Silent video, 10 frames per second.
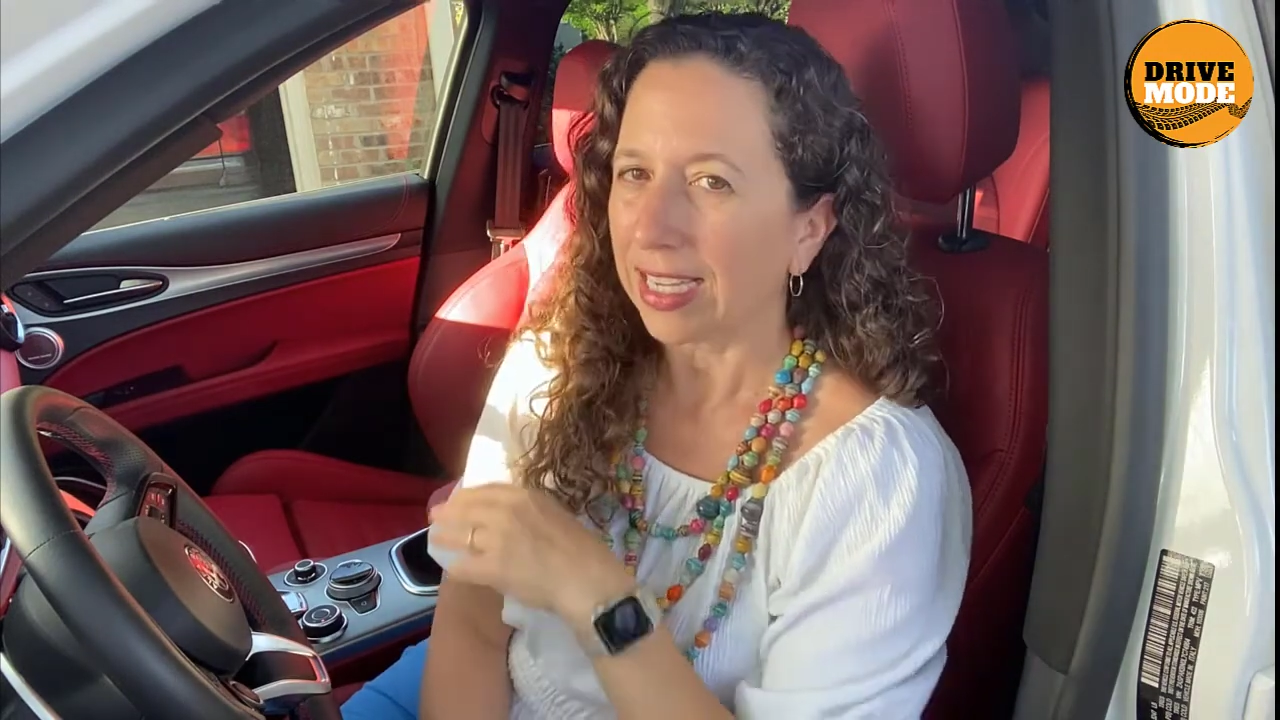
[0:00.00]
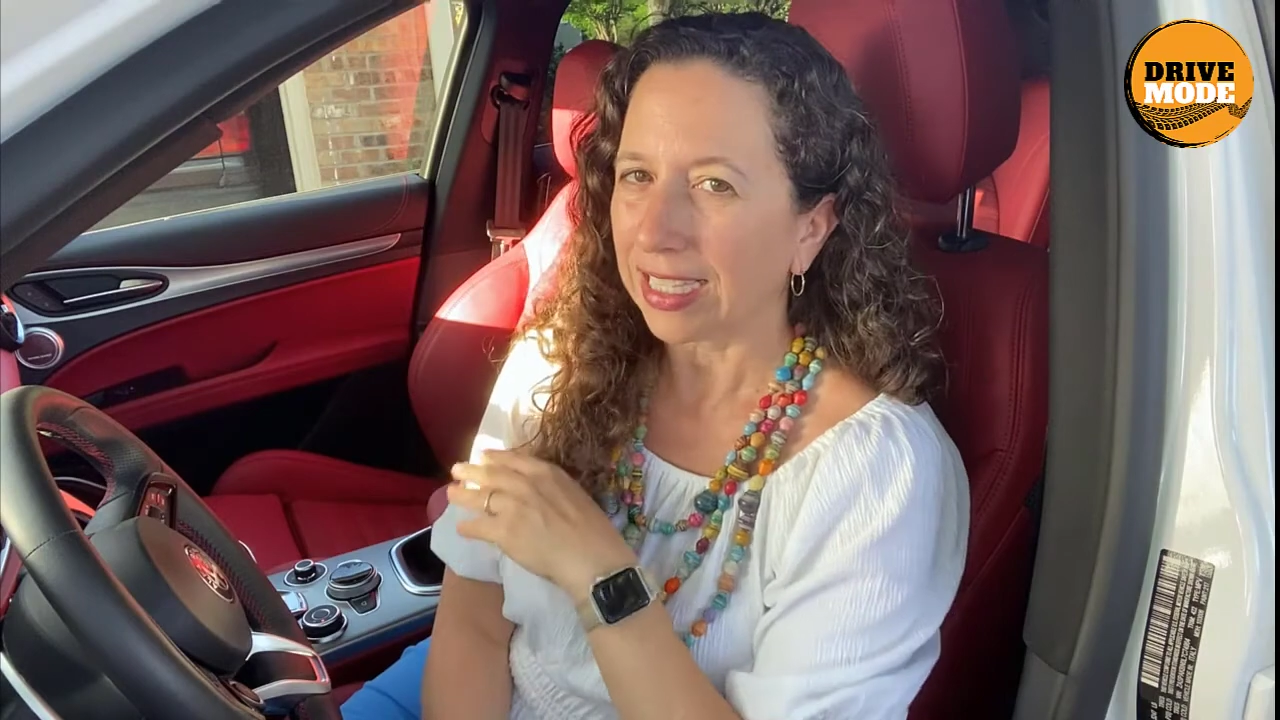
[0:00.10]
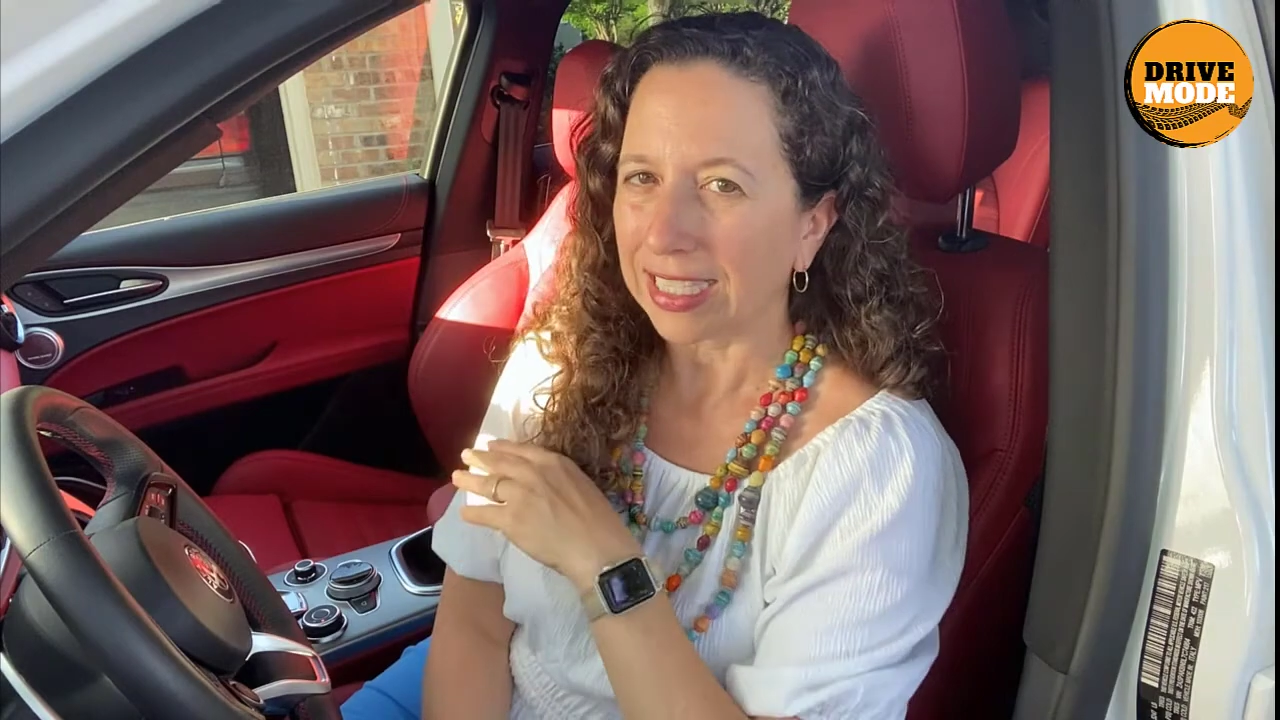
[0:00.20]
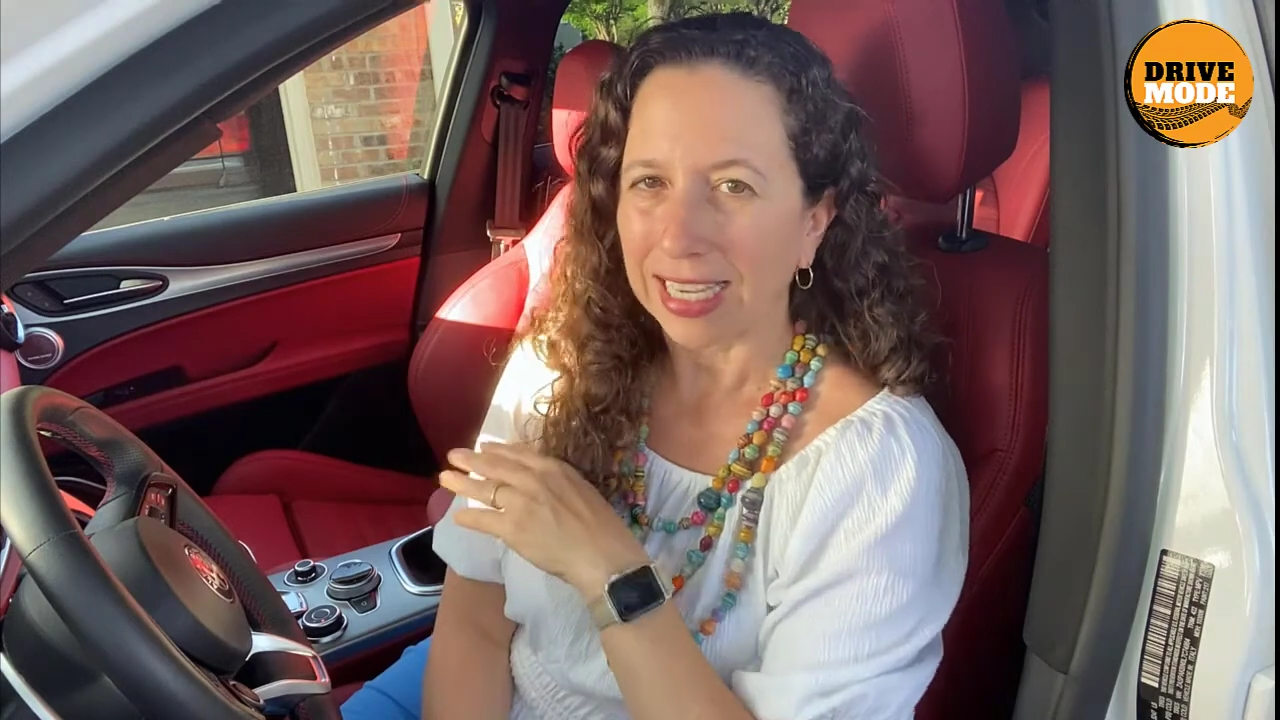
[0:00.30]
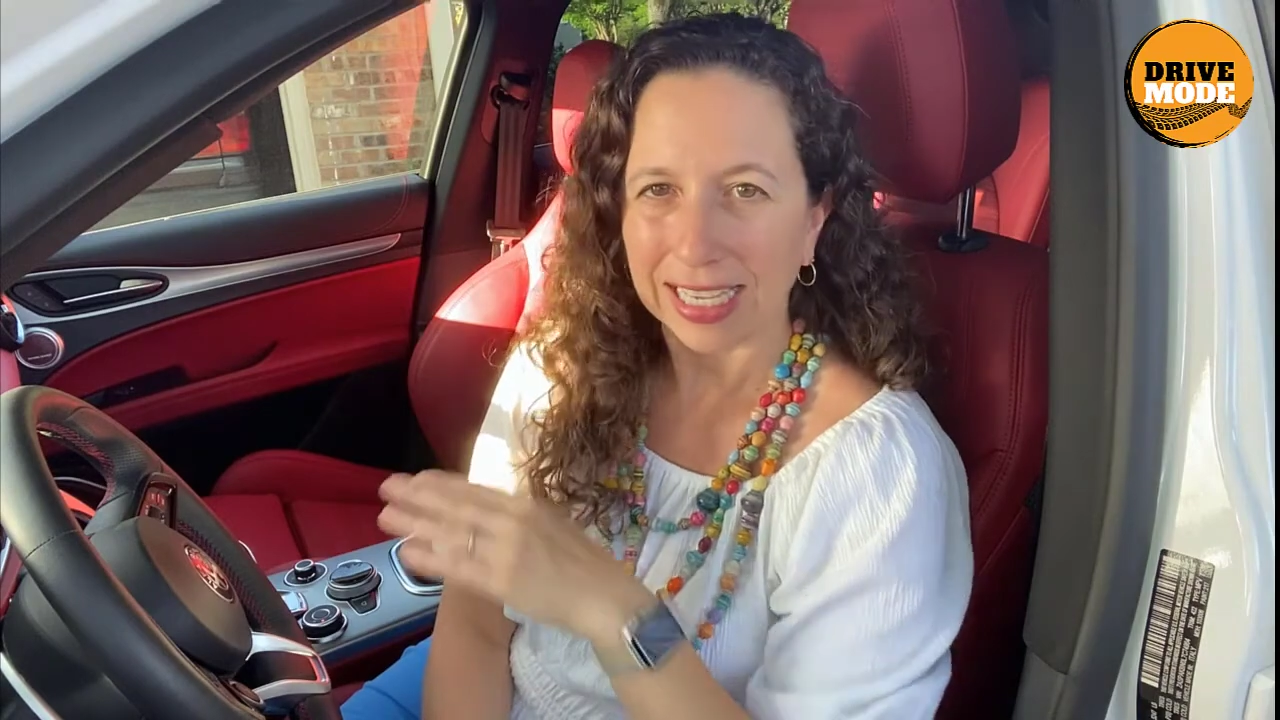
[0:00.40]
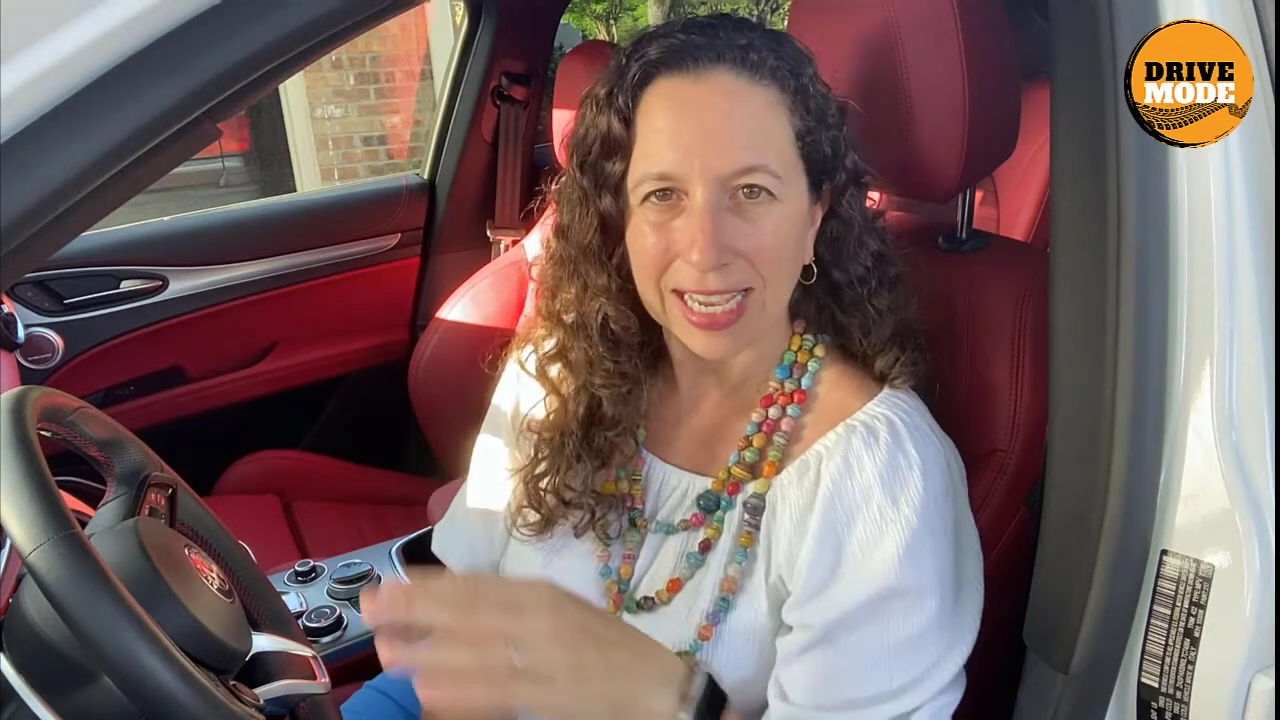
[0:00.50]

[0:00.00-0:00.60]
it can take